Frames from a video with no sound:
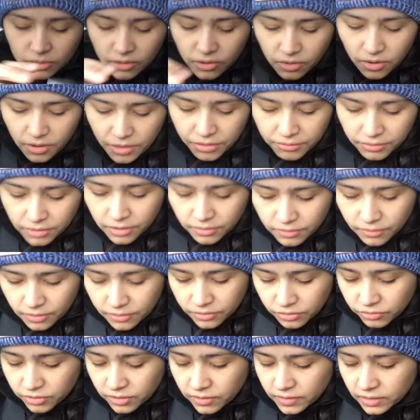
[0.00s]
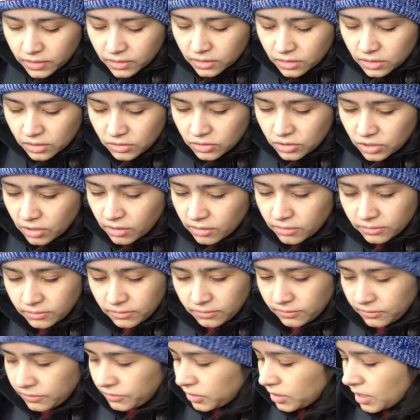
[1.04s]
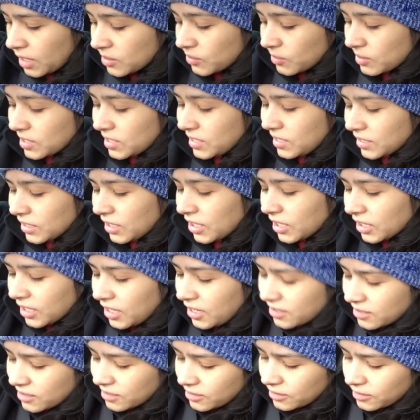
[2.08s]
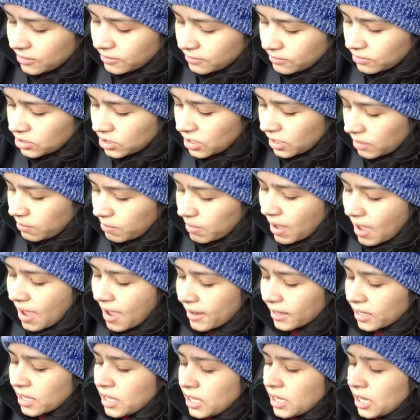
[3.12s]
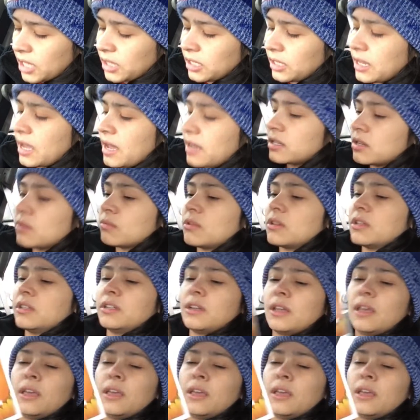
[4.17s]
on all three of, three of these. So if you guys want to see the glow, check that. And the last one,